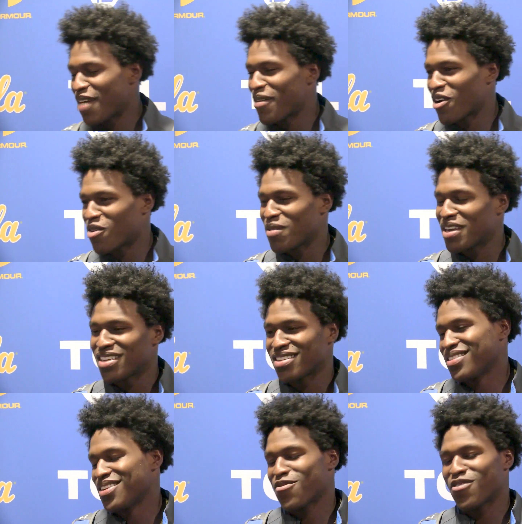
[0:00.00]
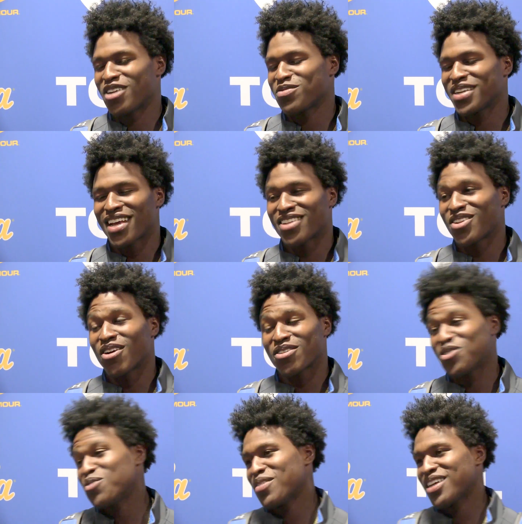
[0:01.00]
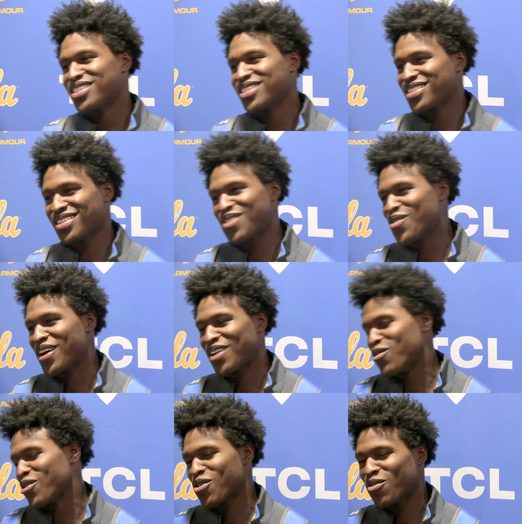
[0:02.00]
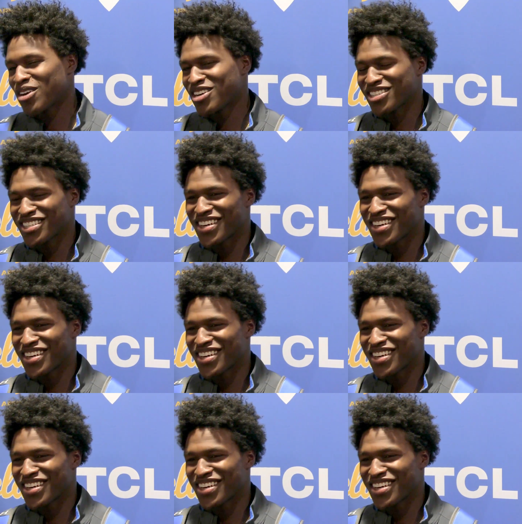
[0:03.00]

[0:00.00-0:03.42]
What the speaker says: I'm not going to be a freshman, can't talk too much, just the way the world works.